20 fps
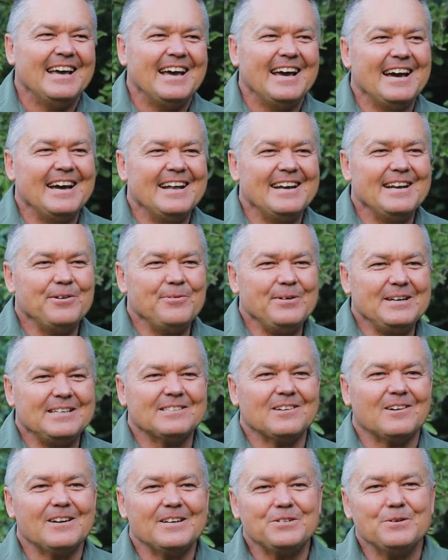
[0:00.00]
And we
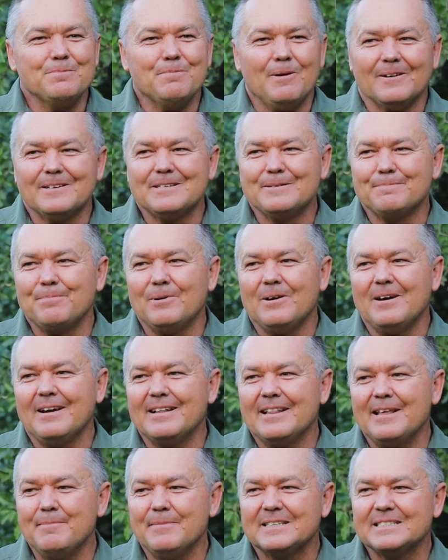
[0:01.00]
started to
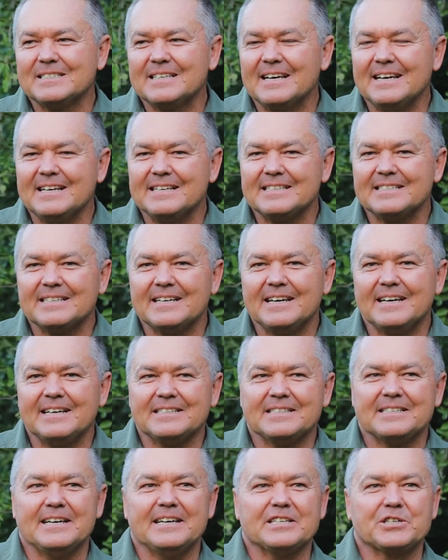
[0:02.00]
multiplying them
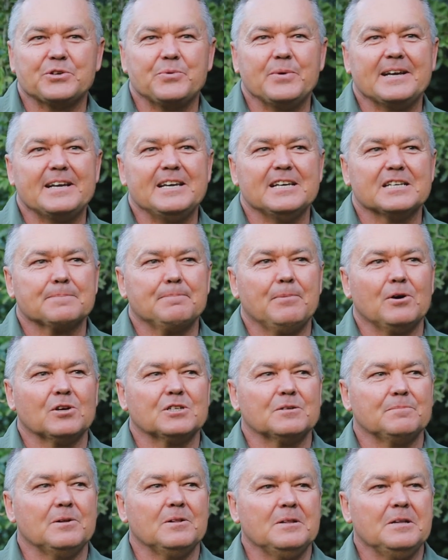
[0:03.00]
as quickly as
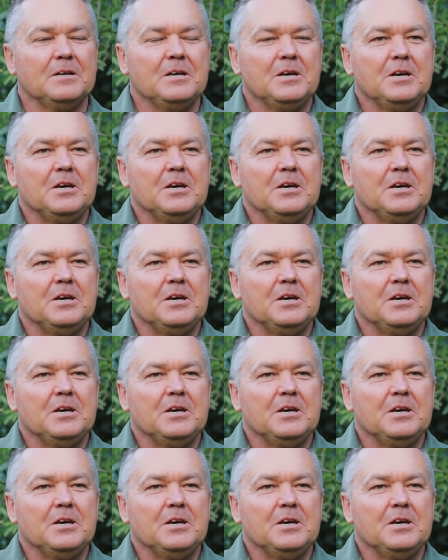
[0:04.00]
possible.